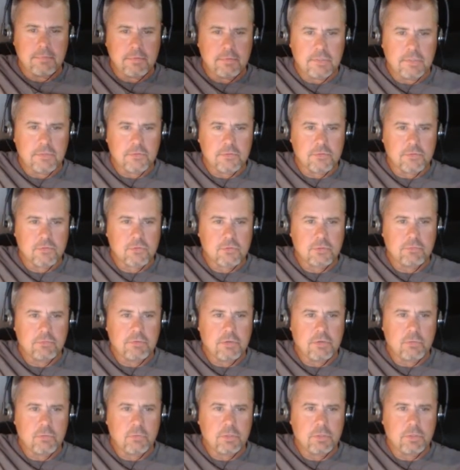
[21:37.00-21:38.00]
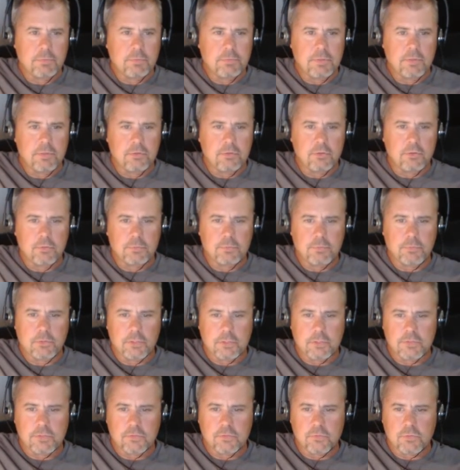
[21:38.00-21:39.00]
this could very well be a good
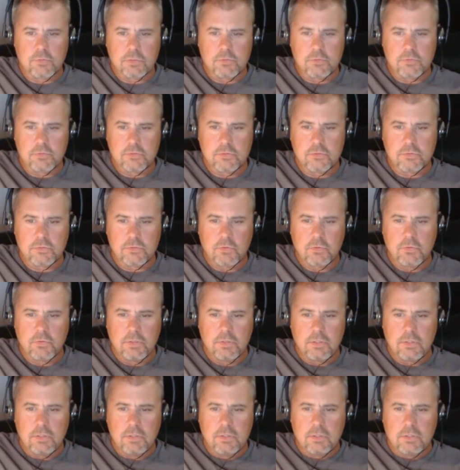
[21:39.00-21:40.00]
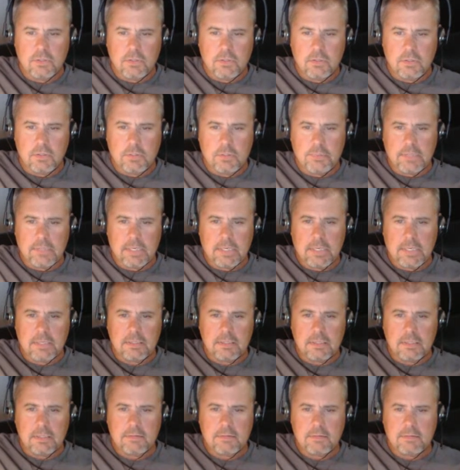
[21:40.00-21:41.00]
productive structure. So let me
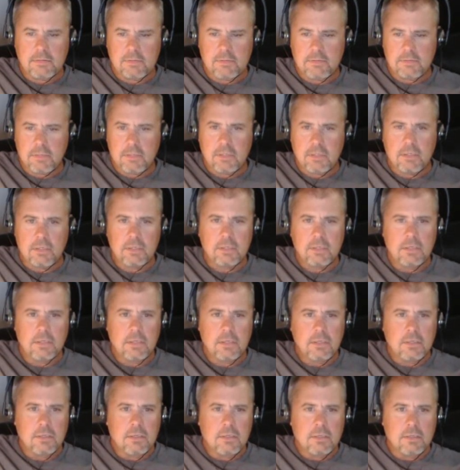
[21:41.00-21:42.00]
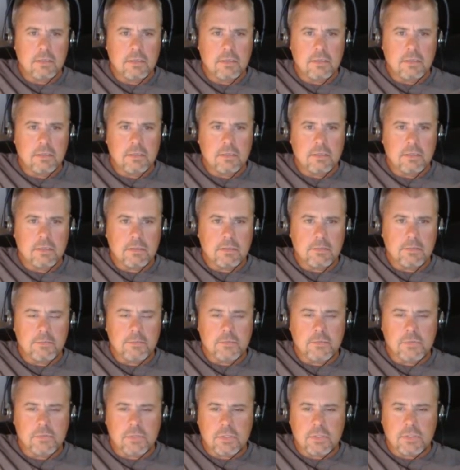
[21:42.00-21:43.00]
highlight this here. I'm
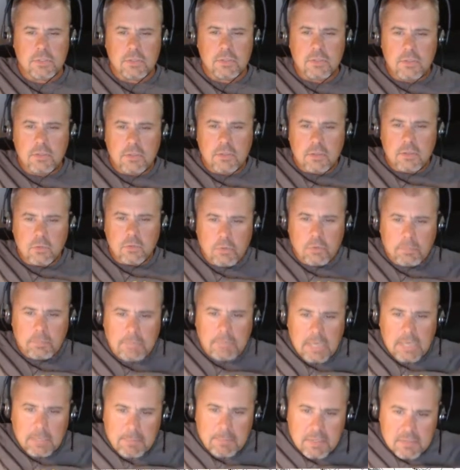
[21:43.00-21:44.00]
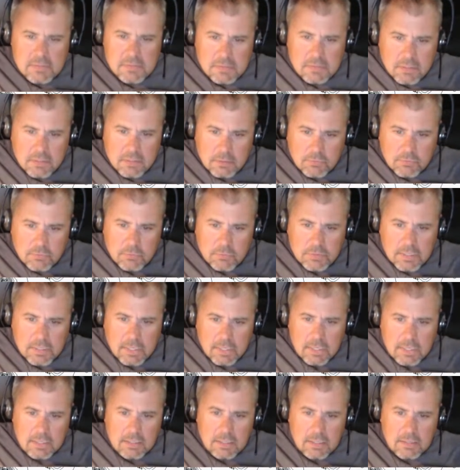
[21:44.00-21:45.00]
just going to remind myself with the
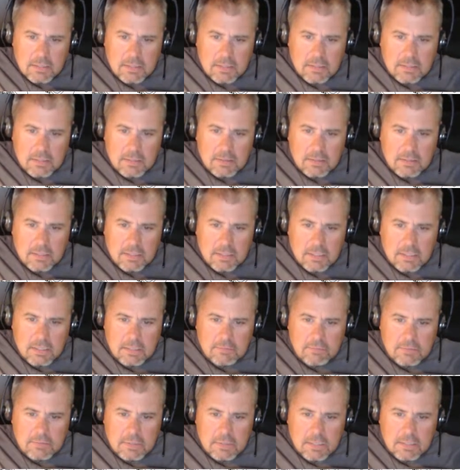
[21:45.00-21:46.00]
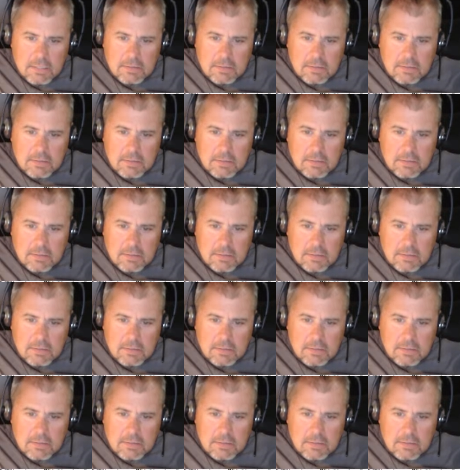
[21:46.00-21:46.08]
highlighter here that I've got